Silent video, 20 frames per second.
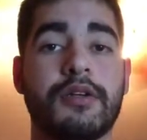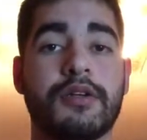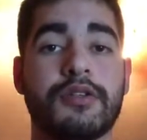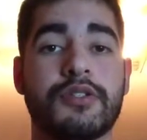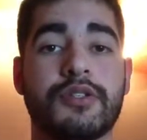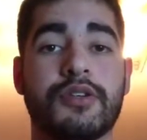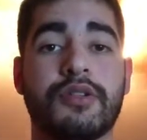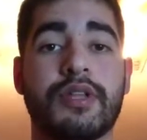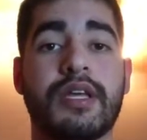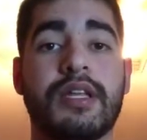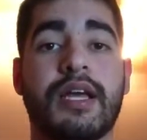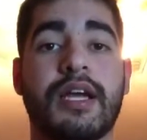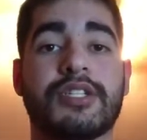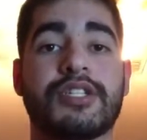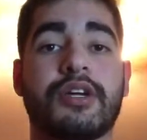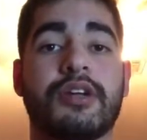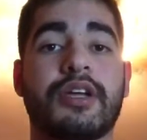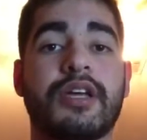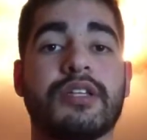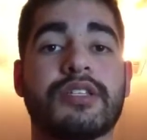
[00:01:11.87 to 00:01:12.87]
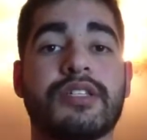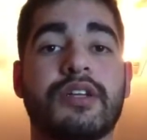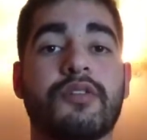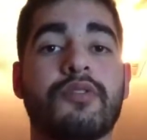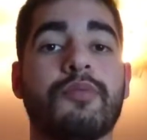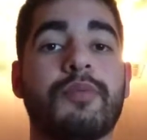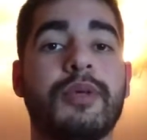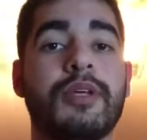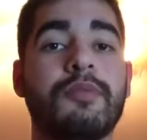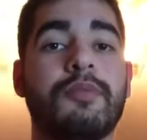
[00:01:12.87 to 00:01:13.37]
So they lash out against
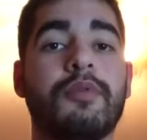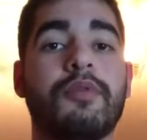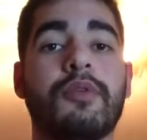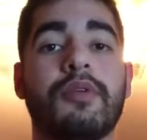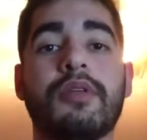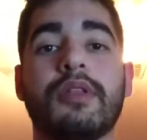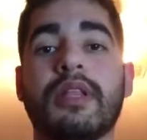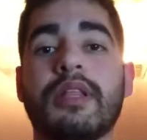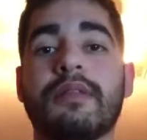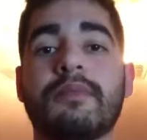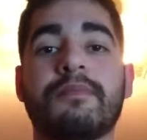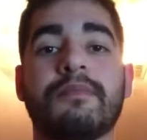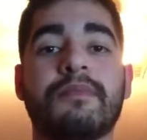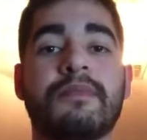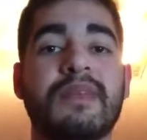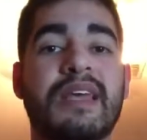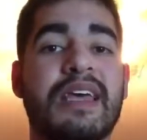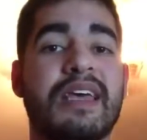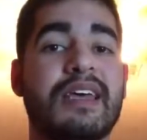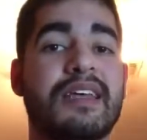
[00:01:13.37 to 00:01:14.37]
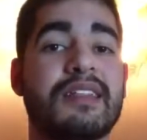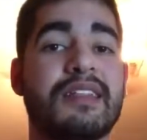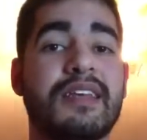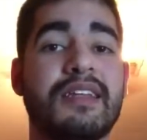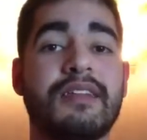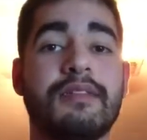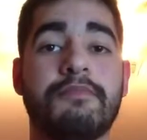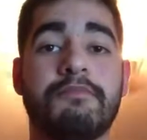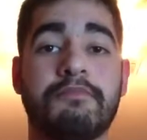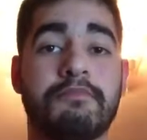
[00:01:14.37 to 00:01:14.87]
other people and
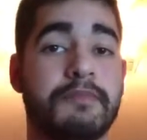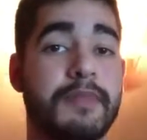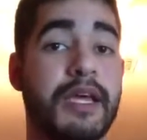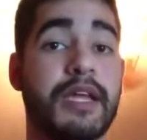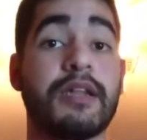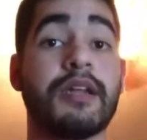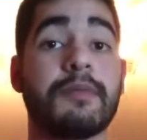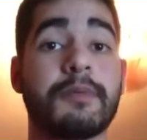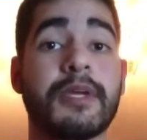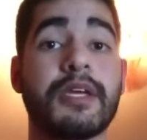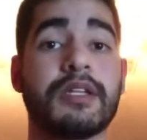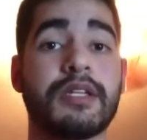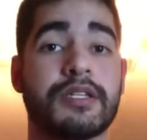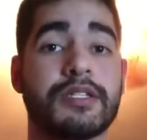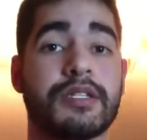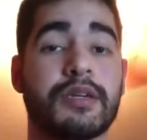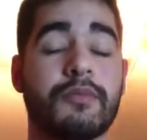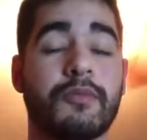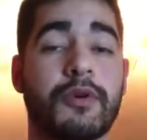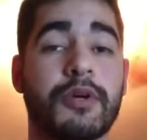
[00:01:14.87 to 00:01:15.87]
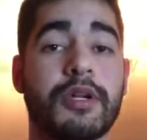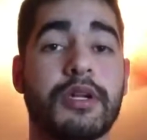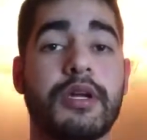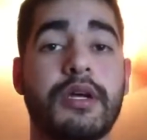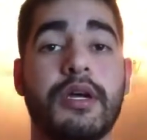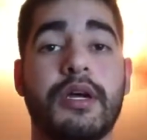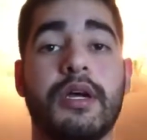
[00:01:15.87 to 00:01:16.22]
they end up killing someone.